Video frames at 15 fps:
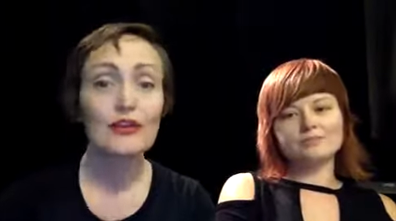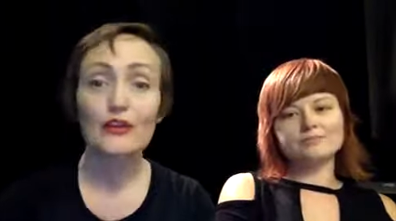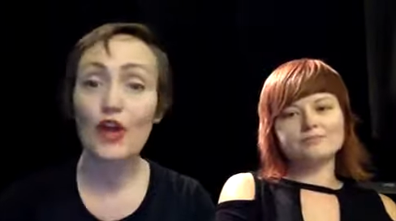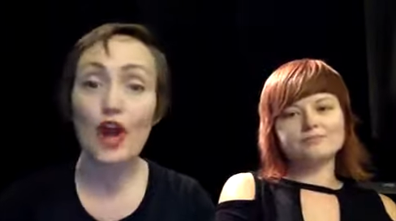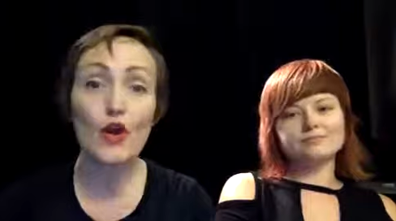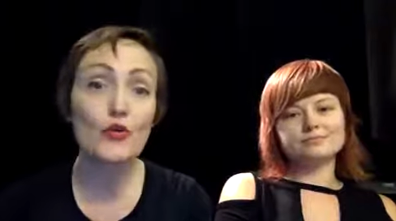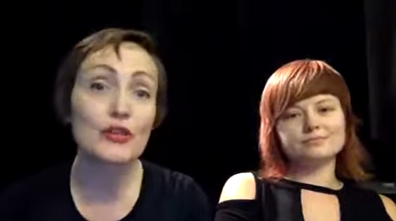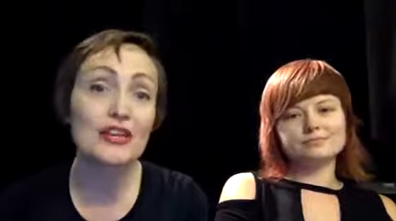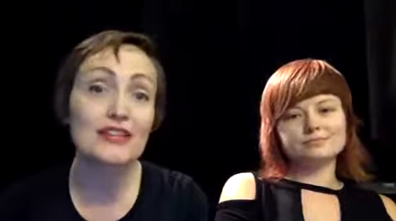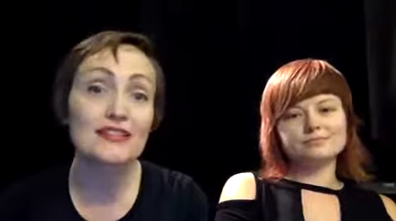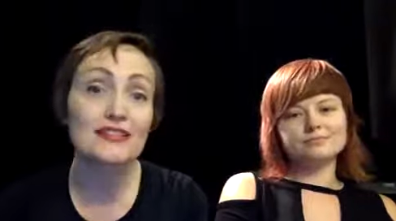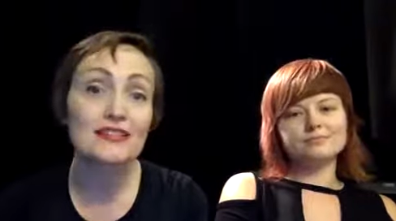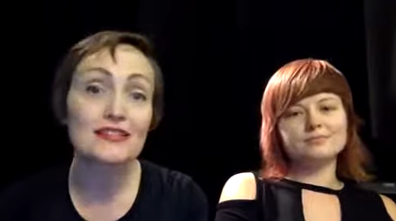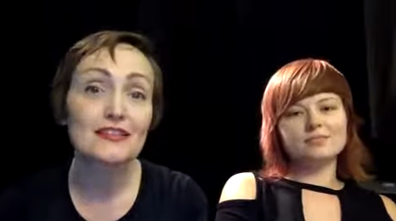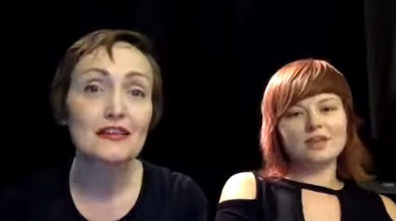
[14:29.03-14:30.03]
Speaker 1: Own
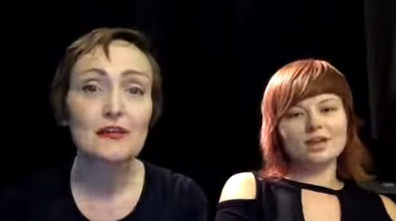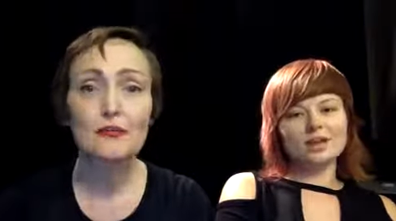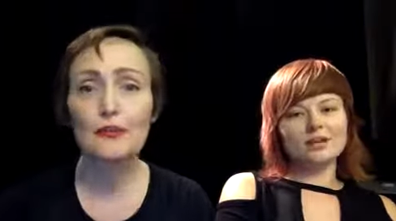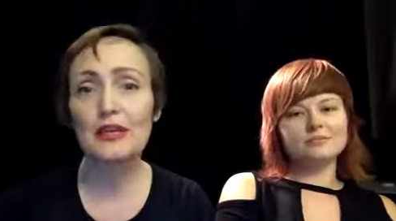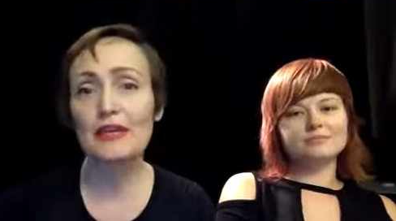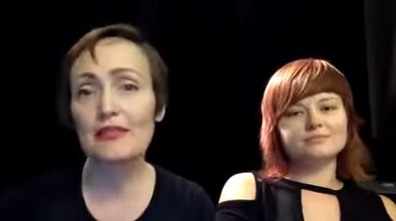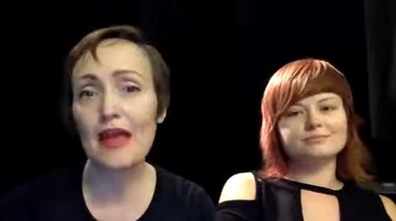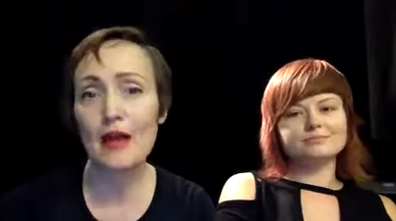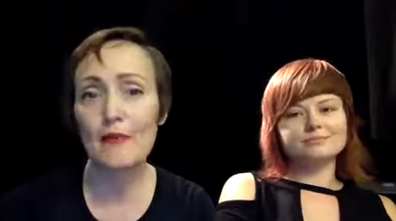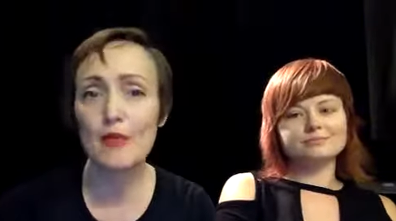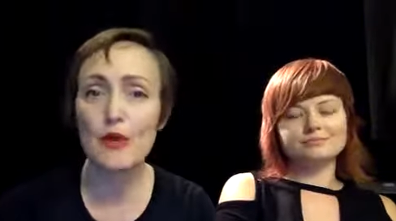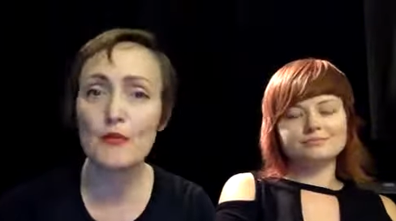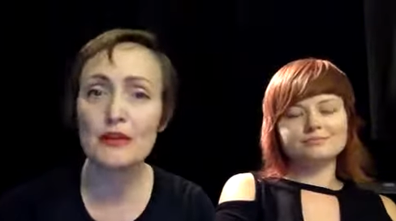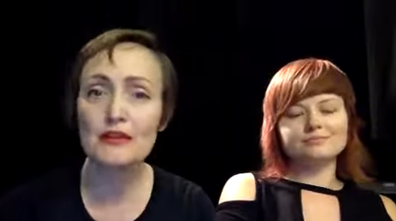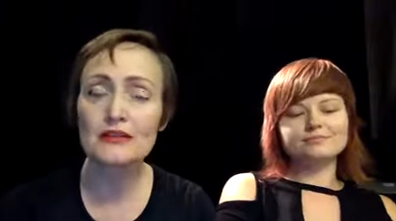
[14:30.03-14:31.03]
it. Be in that
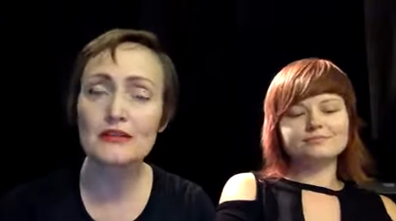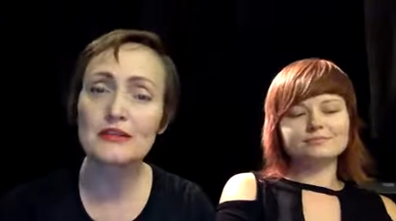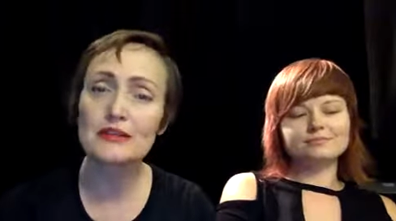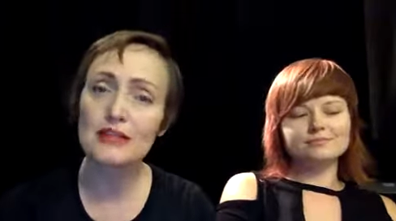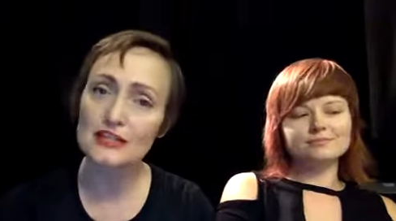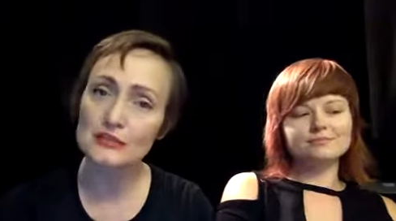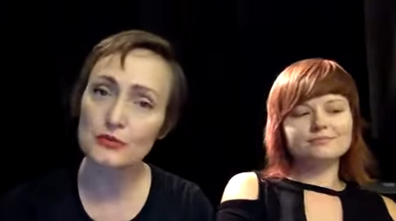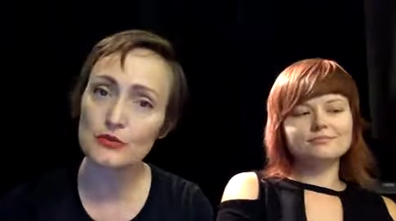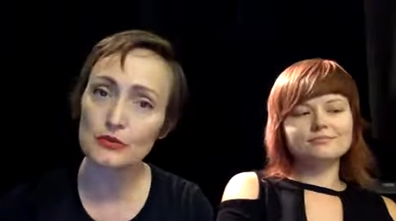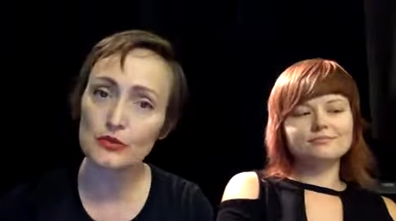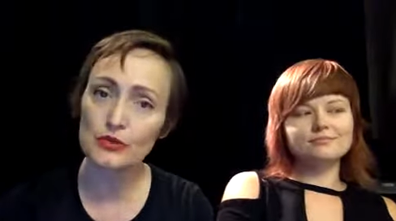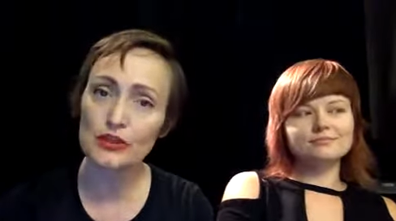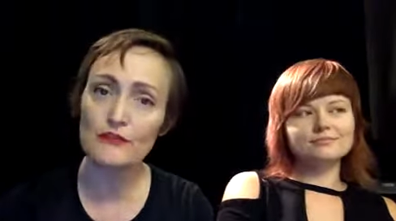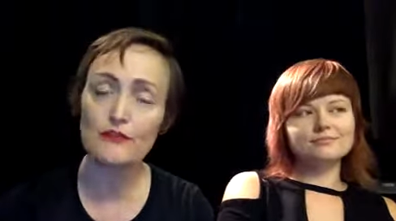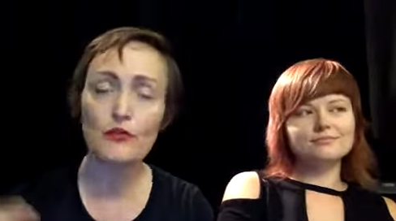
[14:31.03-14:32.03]
moment. That's what they're
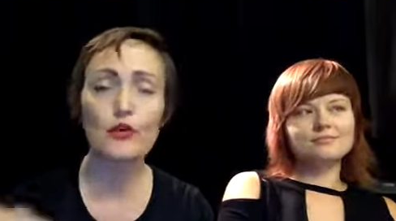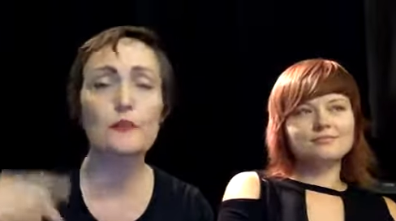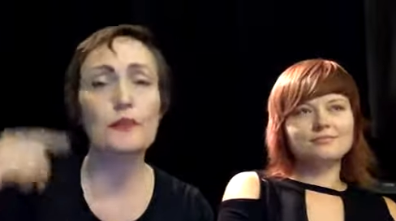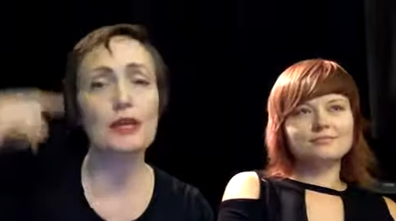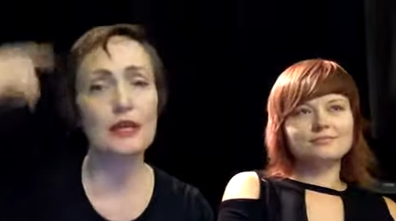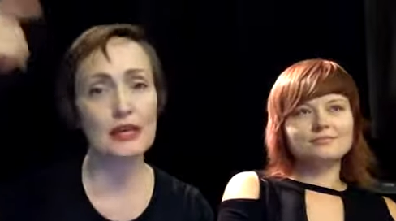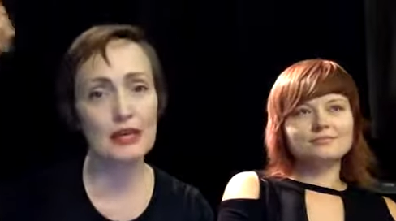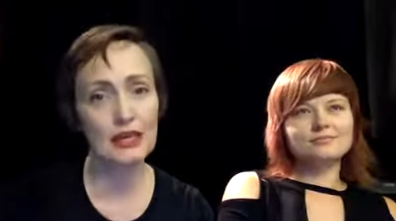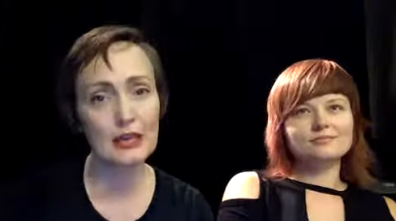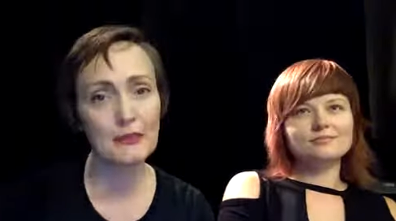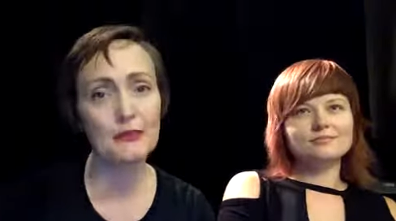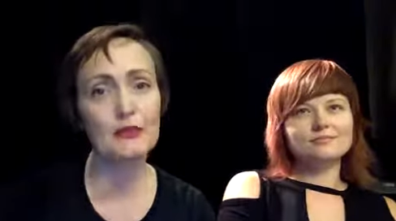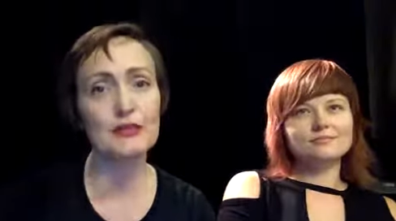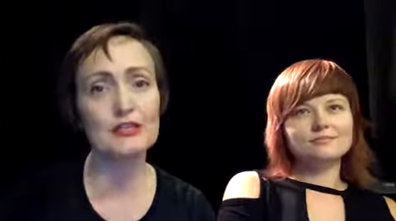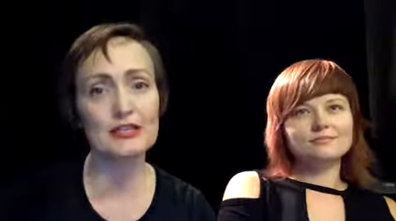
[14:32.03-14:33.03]
looking for. But keep
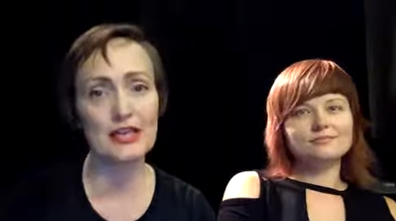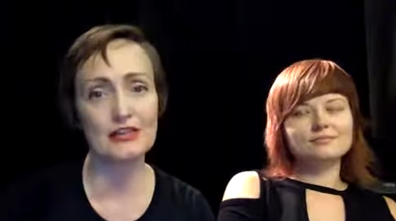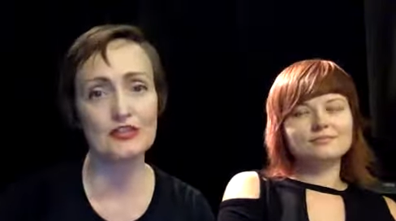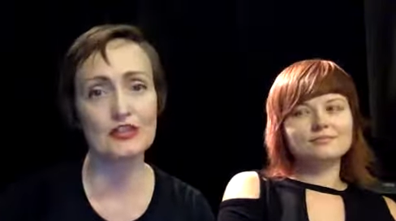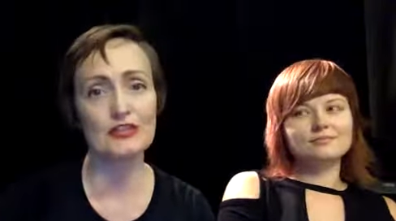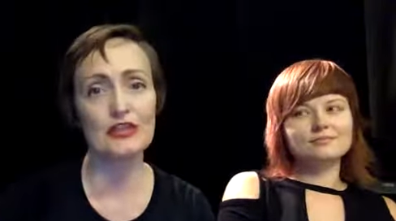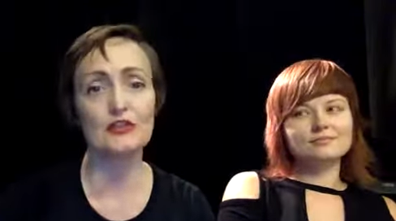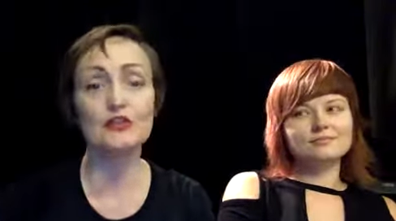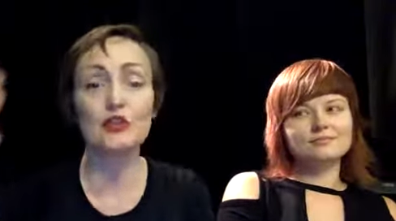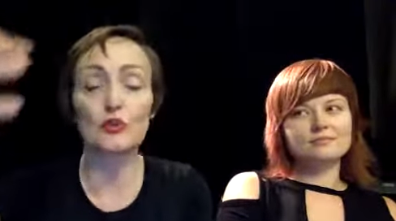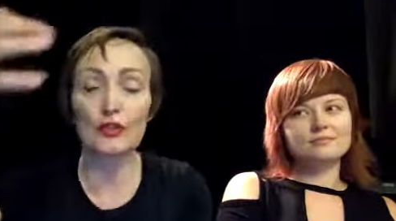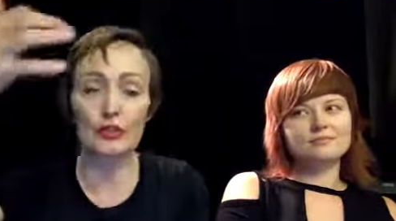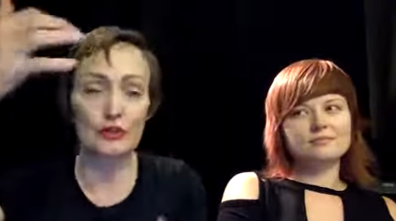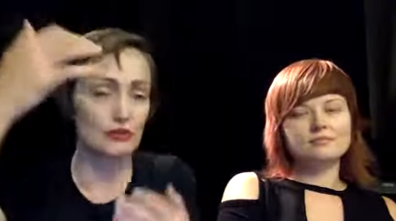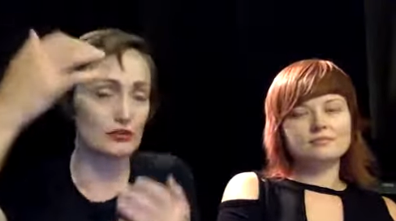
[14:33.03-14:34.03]
your intention there. Don't
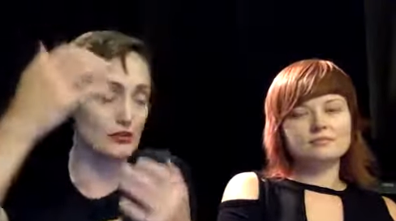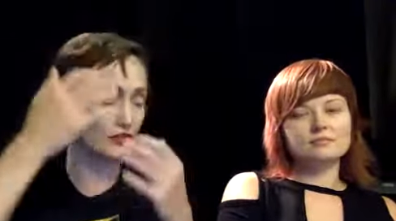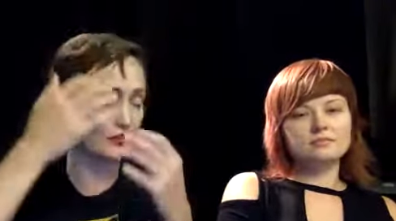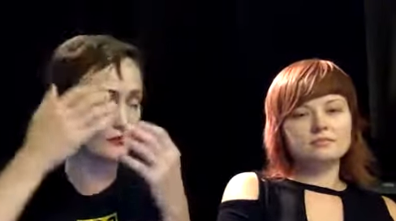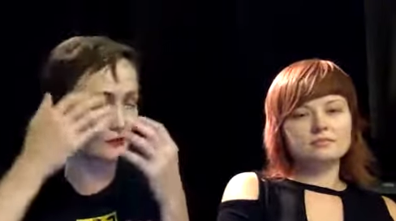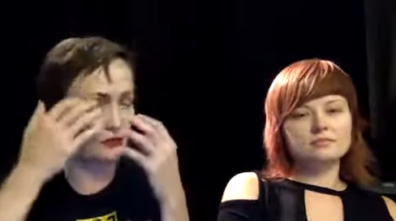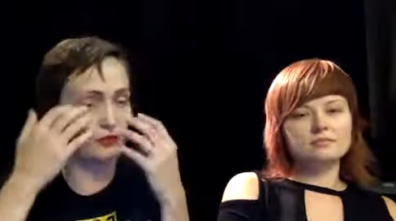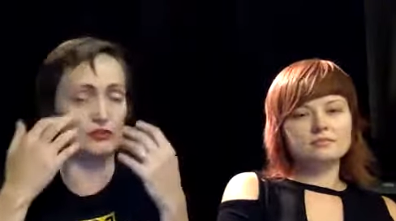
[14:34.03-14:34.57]
let your intention float